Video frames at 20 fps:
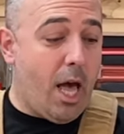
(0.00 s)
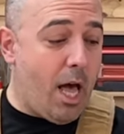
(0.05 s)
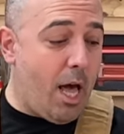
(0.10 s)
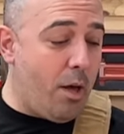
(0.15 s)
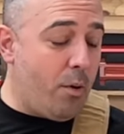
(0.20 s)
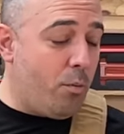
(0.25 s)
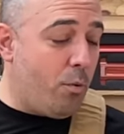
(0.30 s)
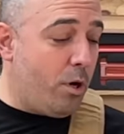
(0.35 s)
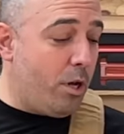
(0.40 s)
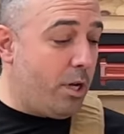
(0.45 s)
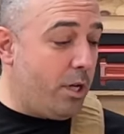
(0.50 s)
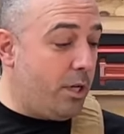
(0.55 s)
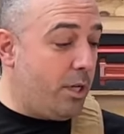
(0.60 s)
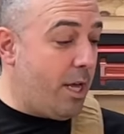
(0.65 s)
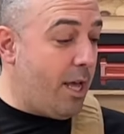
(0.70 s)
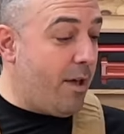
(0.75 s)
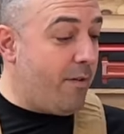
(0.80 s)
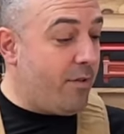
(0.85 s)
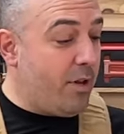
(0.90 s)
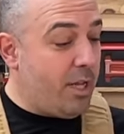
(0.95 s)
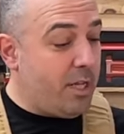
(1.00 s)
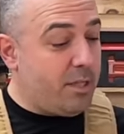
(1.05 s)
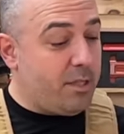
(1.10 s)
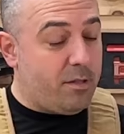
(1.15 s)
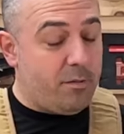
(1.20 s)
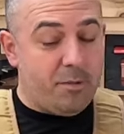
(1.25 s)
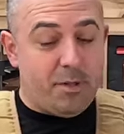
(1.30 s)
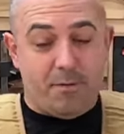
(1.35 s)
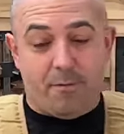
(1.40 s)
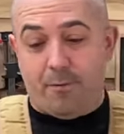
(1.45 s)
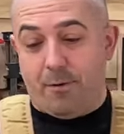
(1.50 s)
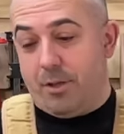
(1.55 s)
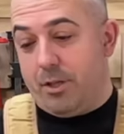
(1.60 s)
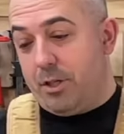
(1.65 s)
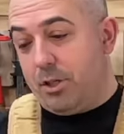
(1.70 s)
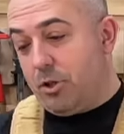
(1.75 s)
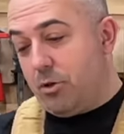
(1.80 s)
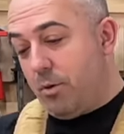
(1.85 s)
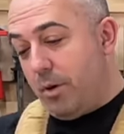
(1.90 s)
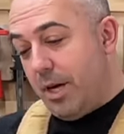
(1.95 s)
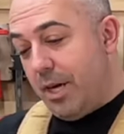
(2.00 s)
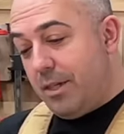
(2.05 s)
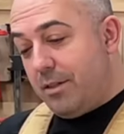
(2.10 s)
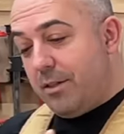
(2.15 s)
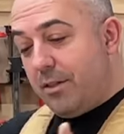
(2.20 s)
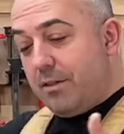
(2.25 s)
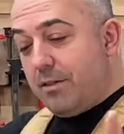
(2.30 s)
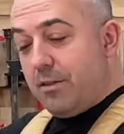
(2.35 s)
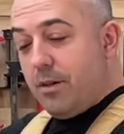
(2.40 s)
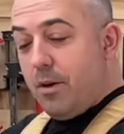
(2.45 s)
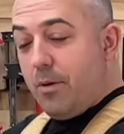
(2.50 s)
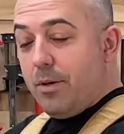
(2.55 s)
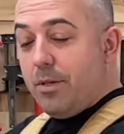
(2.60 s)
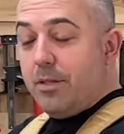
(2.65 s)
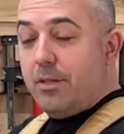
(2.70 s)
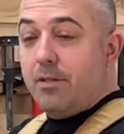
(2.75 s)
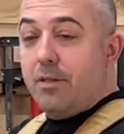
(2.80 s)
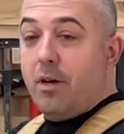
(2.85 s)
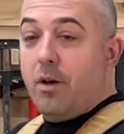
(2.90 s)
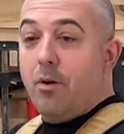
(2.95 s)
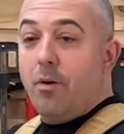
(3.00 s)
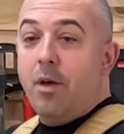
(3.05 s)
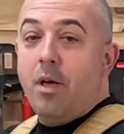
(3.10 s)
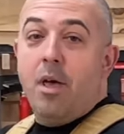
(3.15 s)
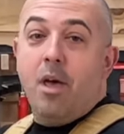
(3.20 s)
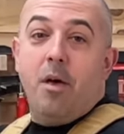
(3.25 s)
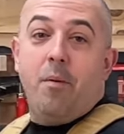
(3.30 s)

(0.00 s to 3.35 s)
I want to have an estimate for this crazy so-and-so.